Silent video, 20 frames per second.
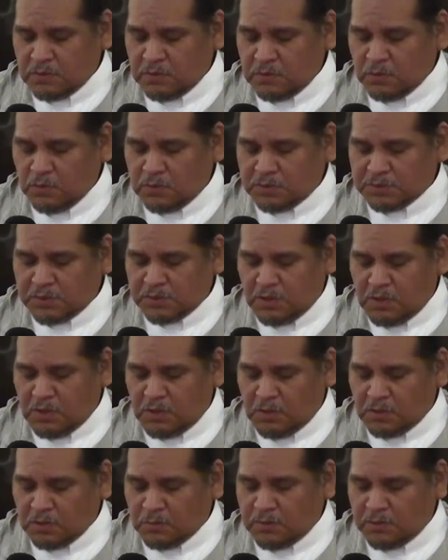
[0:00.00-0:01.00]
Who is
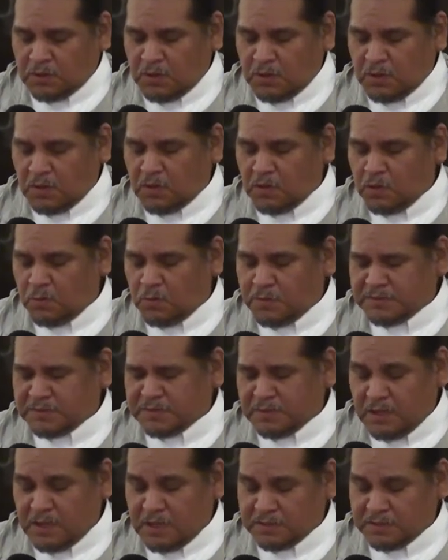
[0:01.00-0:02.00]
called when all hope is
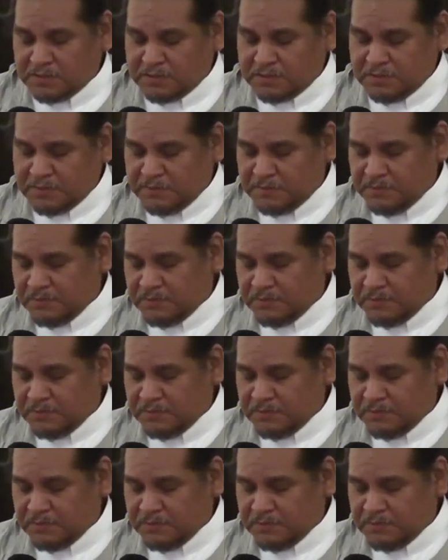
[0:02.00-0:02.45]
lost?